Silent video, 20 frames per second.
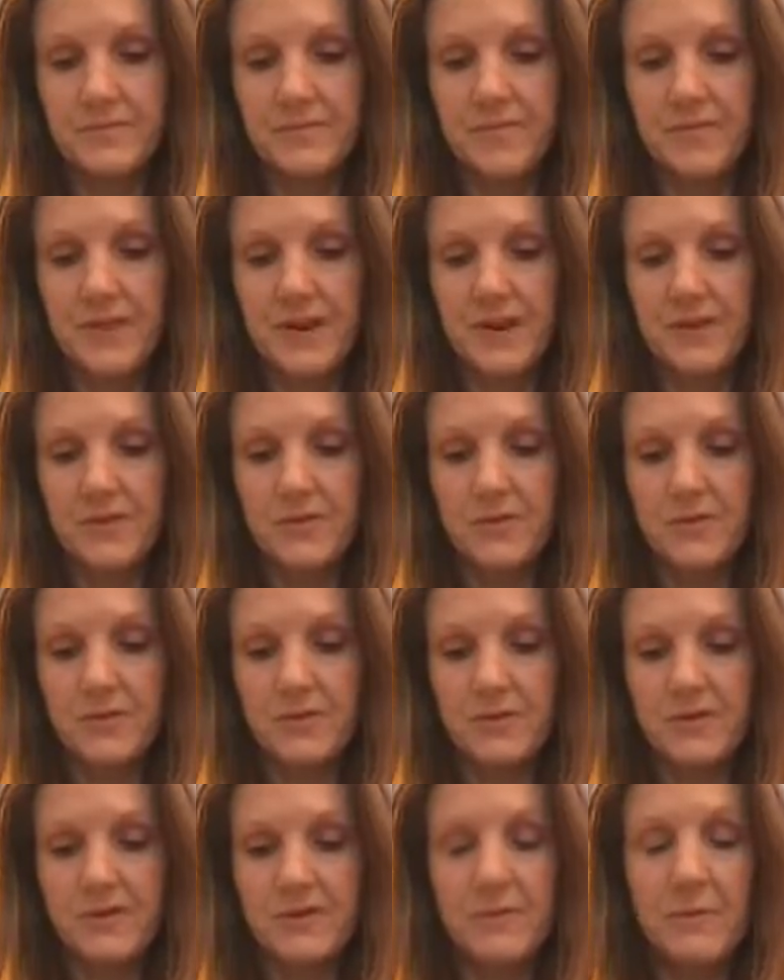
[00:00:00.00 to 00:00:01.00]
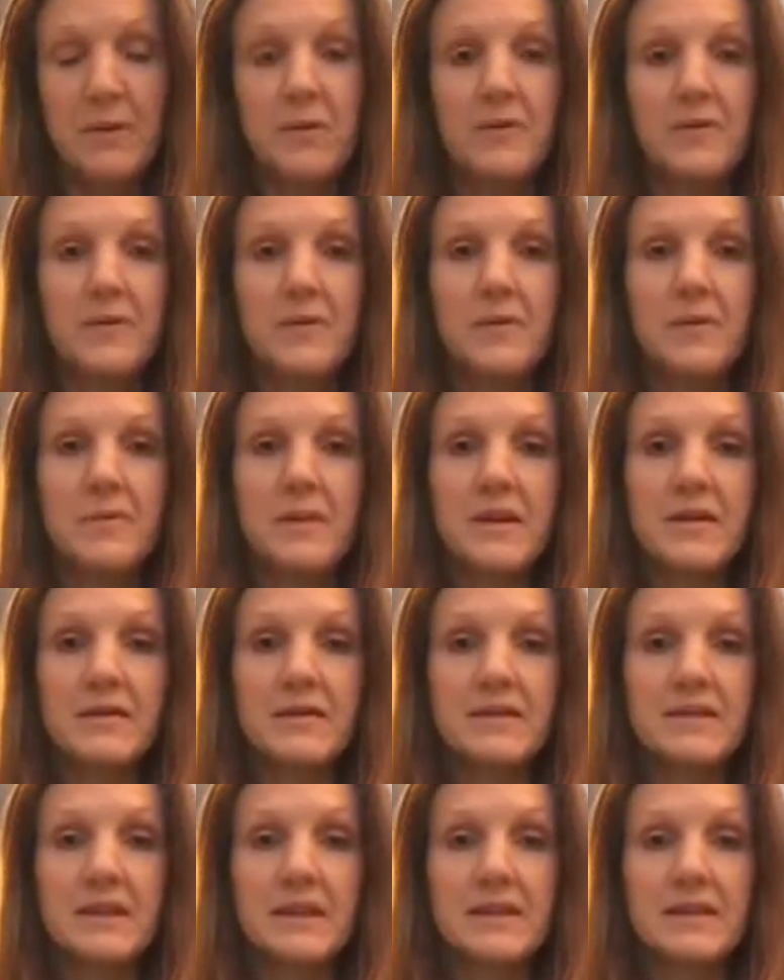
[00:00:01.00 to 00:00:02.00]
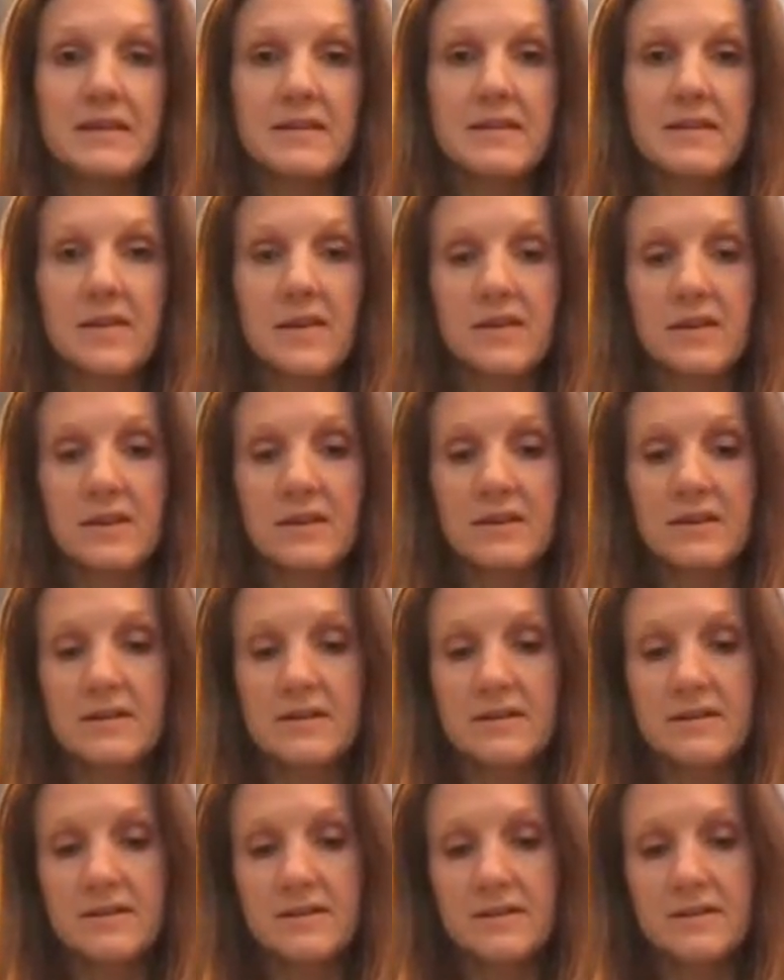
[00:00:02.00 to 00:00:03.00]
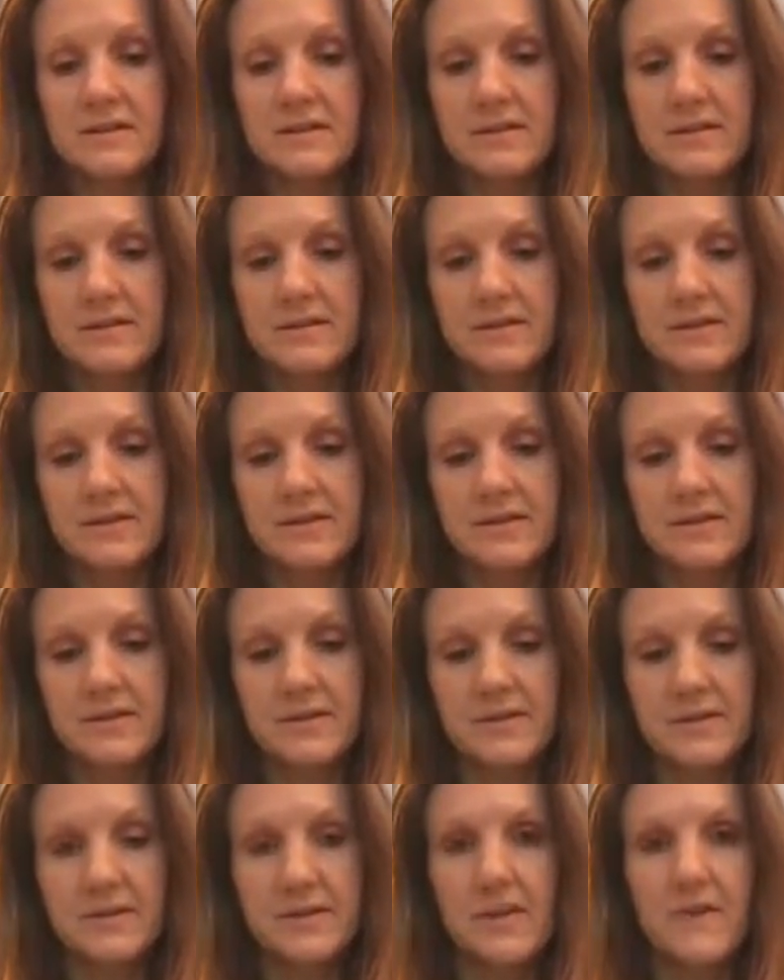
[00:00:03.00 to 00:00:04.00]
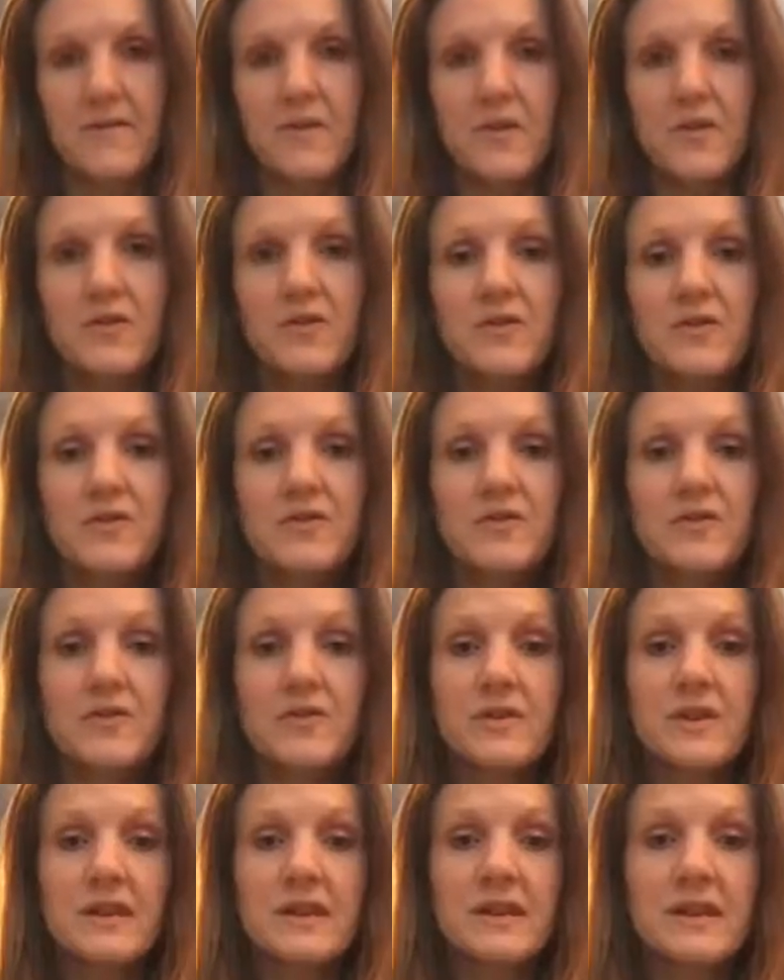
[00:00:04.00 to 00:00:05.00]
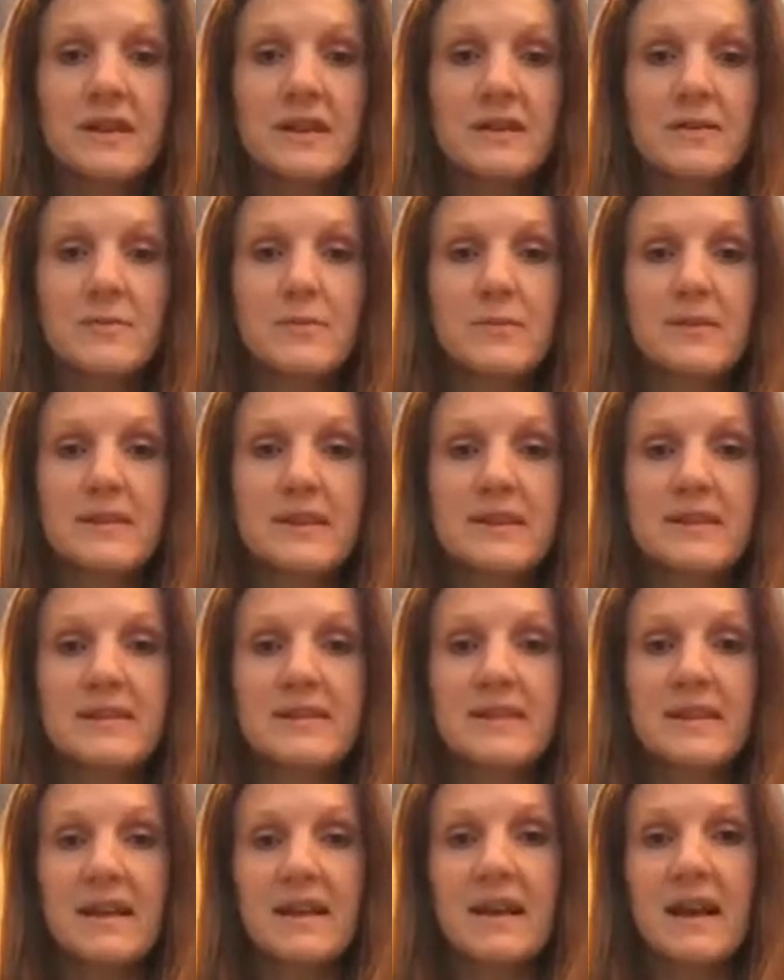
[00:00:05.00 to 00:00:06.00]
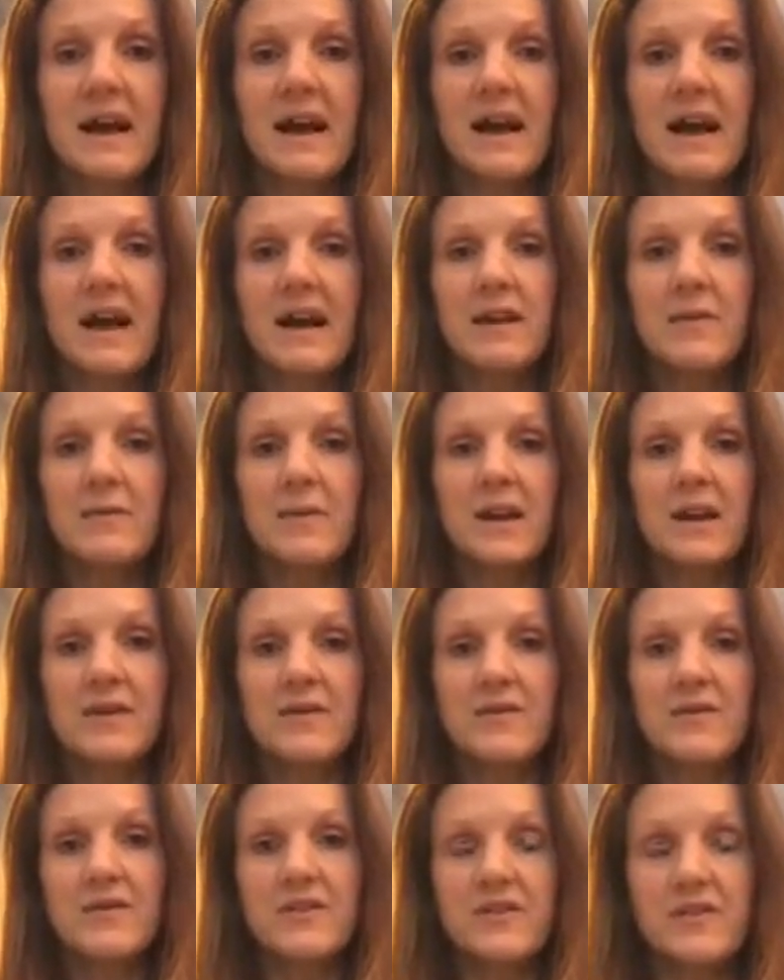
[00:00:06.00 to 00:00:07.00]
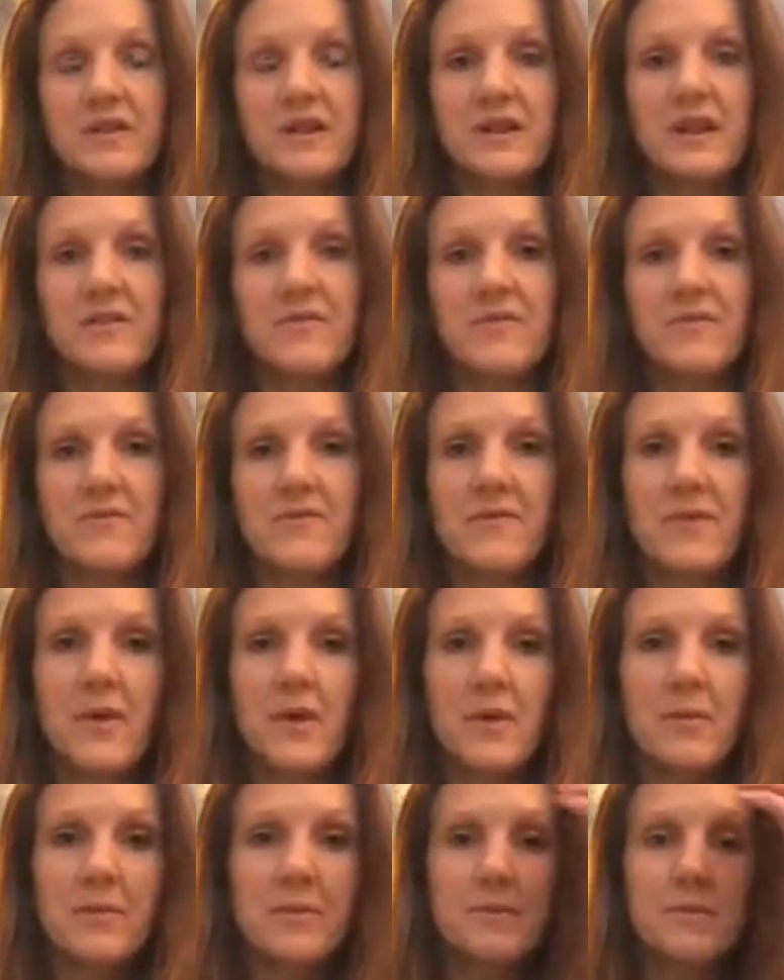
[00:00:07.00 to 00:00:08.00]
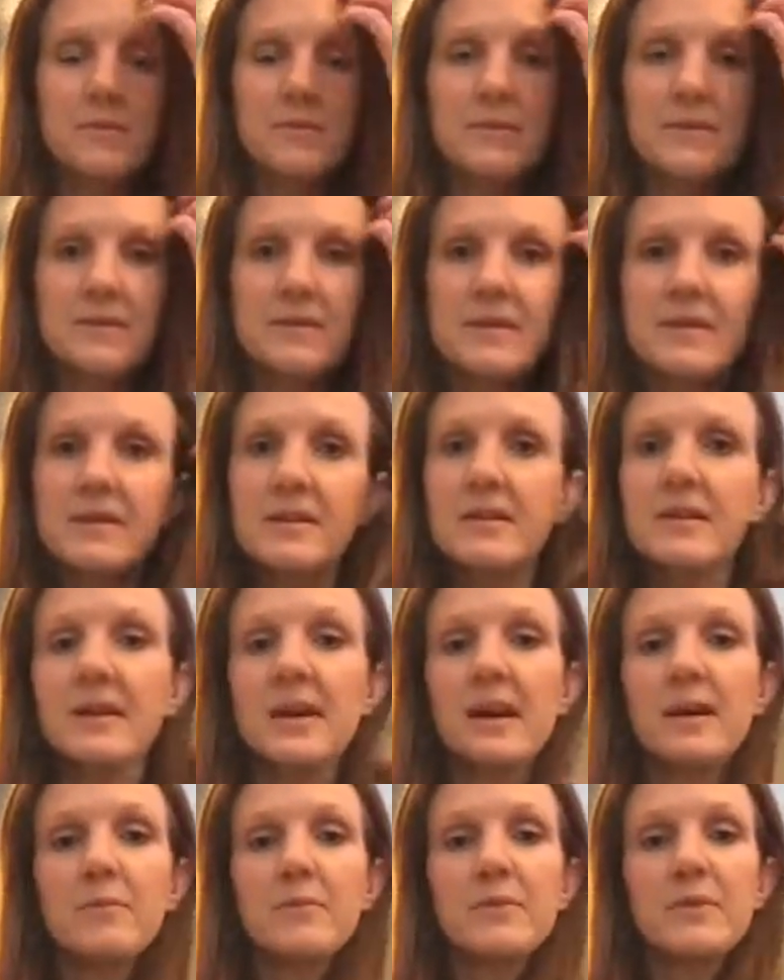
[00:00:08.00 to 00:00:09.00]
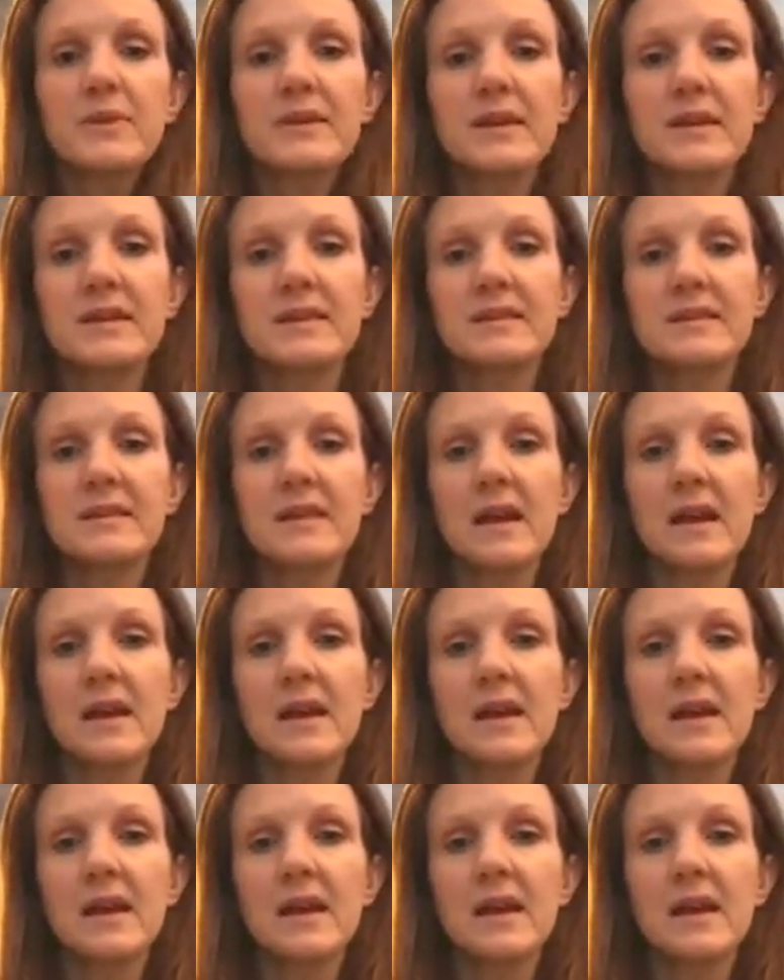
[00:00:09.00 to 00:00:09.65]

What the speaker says: Findhorn, the spiritual community in Scotland. So if you're just joining, please say hi where you're tuning in from, and please,